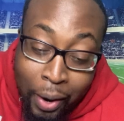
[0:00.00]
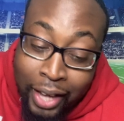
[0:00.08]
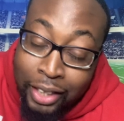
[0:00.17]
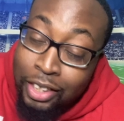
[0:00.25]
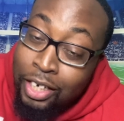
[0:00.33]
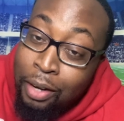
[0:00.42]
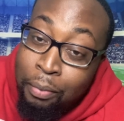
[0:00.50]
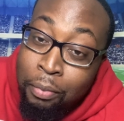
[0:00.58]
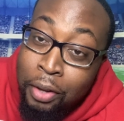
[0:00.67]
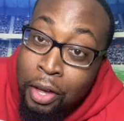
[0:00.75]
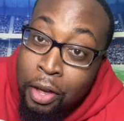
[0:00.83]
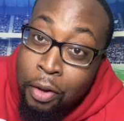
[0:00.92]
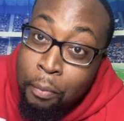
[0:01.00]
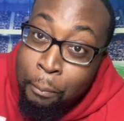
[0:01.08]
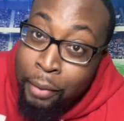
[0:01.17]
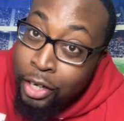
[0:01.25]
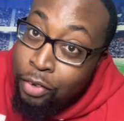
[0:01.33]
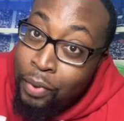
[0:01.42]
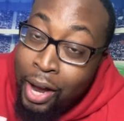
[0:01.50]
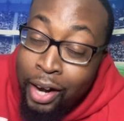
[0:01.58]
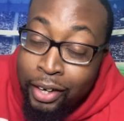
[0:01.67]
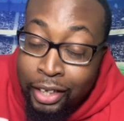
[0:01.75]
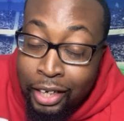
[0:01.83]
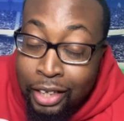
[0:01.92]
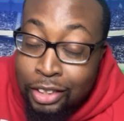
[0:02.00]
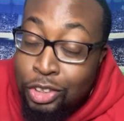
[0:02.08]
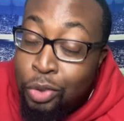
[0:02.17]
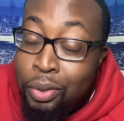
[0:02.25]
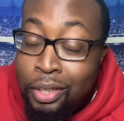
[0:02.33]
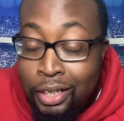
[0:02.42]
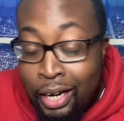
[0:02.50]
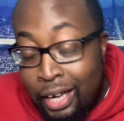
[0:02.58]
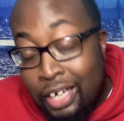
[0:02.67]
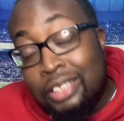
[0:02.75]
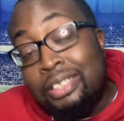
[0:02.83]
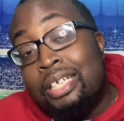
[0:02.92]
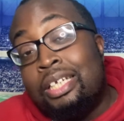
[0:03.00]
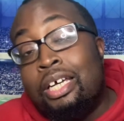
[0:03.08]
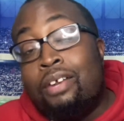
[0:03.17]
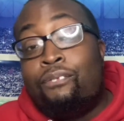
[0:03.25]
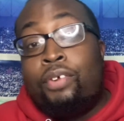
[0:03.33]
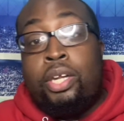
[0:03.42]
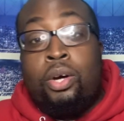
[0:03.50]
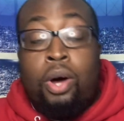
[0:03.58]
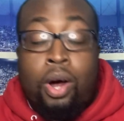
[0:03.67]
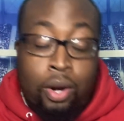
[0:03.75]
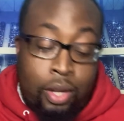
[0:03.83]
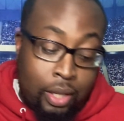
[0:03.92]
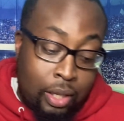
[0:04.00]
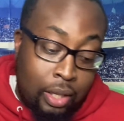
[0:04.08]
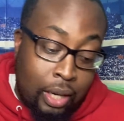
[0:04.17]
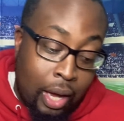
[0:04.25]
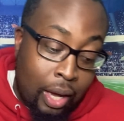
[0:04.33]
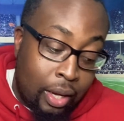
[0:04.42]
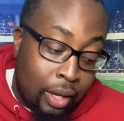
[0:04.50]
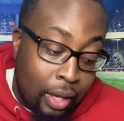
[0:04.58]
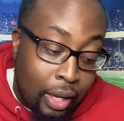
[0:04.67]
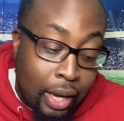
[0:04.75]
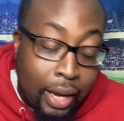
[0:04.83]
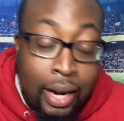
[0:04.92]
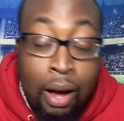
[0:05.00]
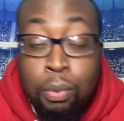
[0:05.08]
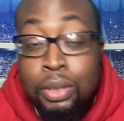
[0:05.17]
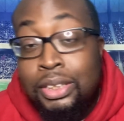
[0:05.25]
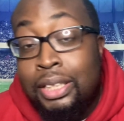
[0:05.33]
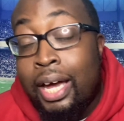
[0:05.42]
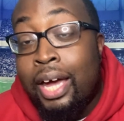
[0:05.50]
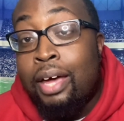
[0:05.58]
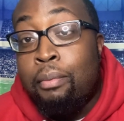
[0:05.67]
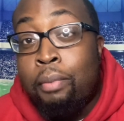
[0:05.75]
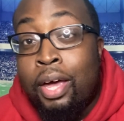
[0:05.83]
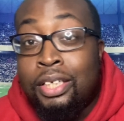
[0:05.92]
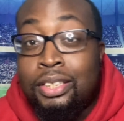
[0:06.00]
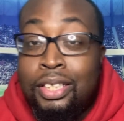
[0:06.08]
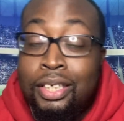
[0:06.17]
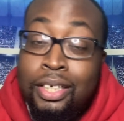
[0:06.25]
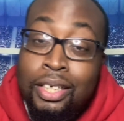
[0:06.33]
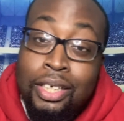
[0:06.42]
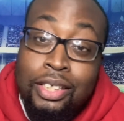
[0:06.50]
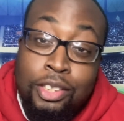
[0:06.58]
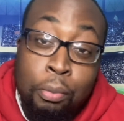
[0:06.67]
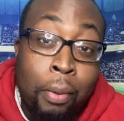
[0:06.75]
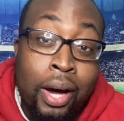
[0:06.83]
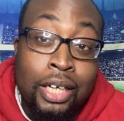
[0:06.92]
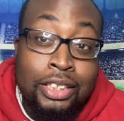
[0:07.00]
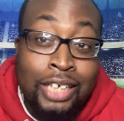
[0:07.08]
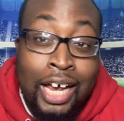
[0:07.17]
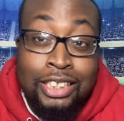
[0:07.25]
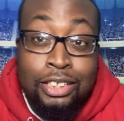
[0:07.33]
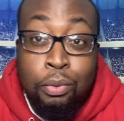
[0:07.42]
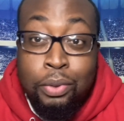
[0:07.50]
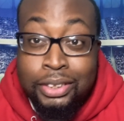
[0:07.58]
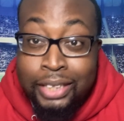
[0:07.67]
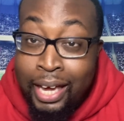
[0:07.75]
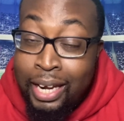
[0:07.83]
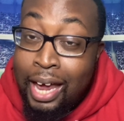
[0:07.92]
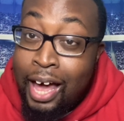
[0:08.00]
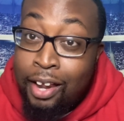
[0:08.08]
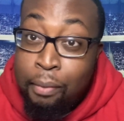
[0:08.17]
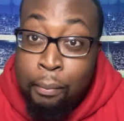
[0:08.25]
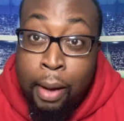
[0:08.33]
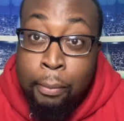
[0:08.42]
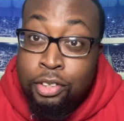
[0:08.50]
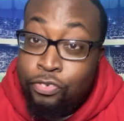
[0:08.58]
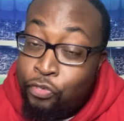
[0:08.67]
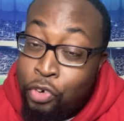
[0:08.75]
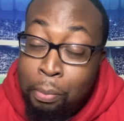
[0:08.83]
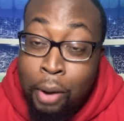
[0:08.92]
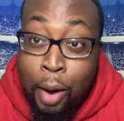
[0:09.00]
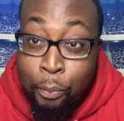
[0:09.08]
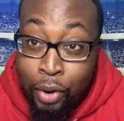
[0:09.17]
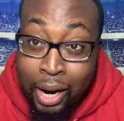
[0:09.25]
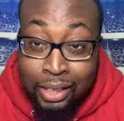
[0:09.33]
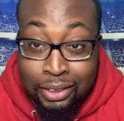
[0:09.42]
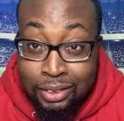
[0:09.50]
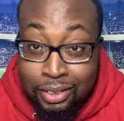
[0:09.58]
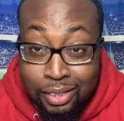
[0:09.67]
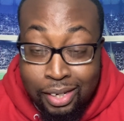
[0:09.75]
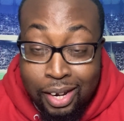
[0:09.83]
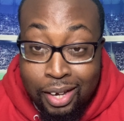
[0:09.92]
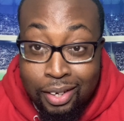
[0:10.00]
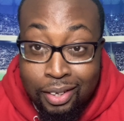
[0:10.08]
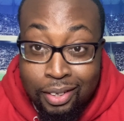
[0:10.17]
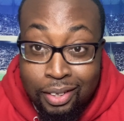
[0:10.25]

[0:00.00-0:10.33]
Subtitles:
have to come meet around again to it today, because I did a video earlier today, and I was saying, basically, Domani Jackson was at Alabama's football practice today.